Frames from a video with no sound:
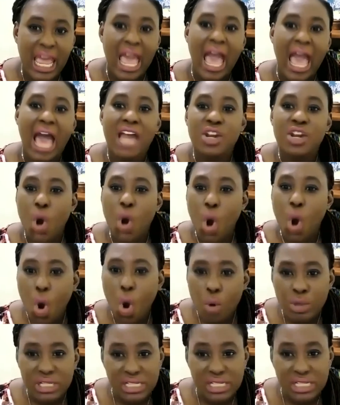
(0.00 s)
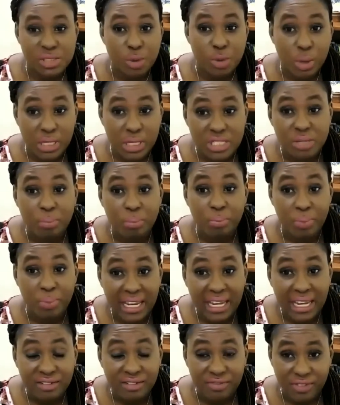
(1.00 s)
and how it is going to
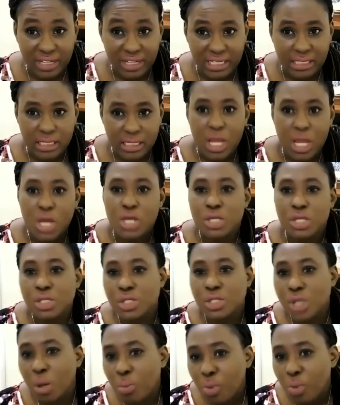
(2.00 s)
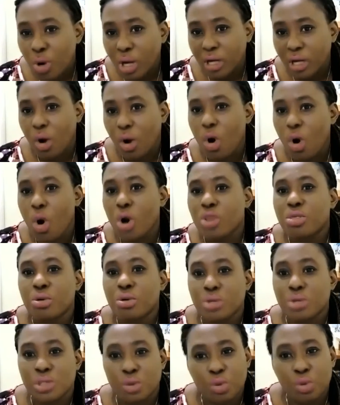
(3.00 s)
benefit someone or
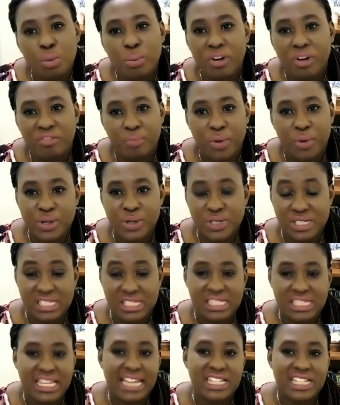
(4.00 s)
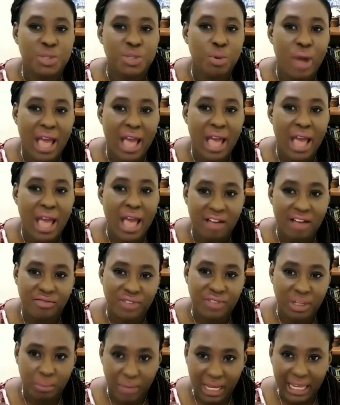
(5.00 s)
those group of persons that you have in
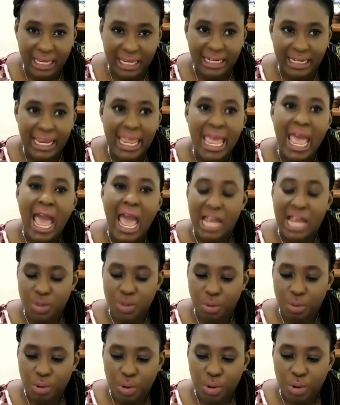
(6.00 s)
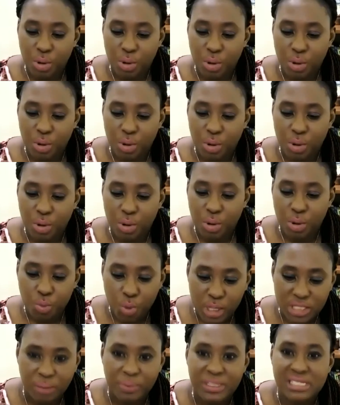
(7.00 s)
mind. And our workshop is
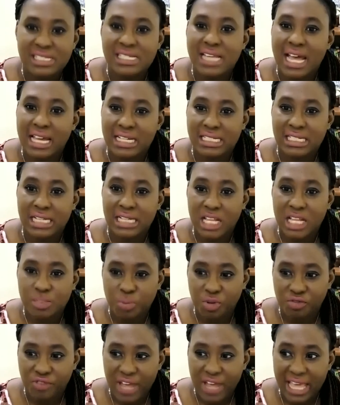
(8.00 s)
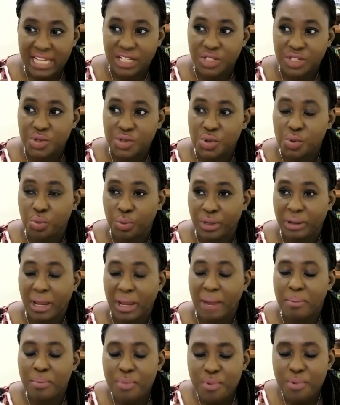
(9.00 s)
targeted as providing you with
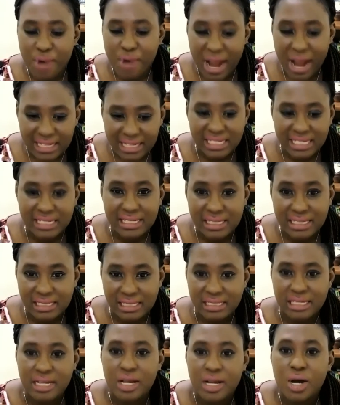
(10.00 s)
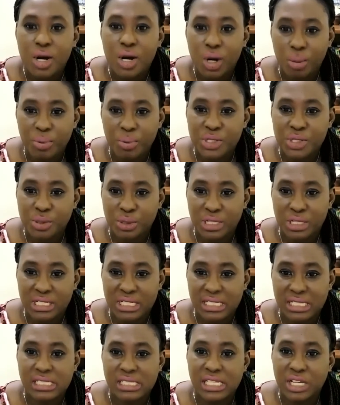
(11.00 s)
practical
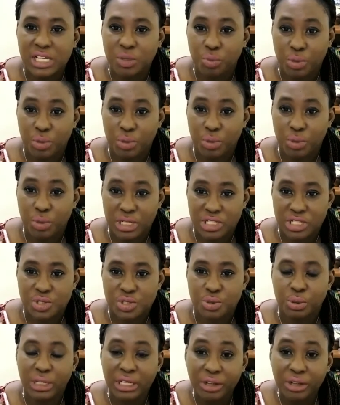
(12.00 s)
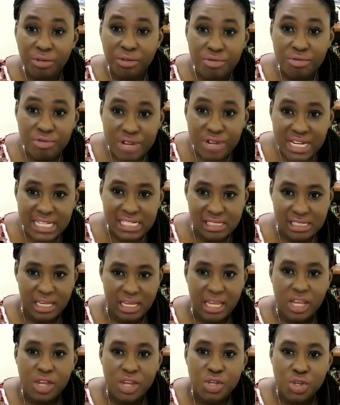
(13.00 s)
opportunities in which to increase
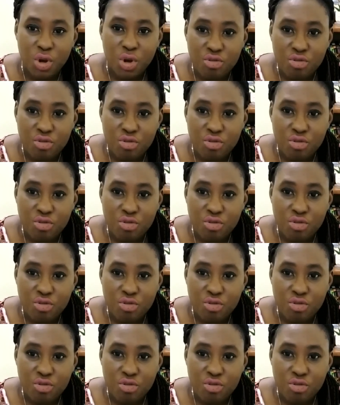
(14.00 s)
your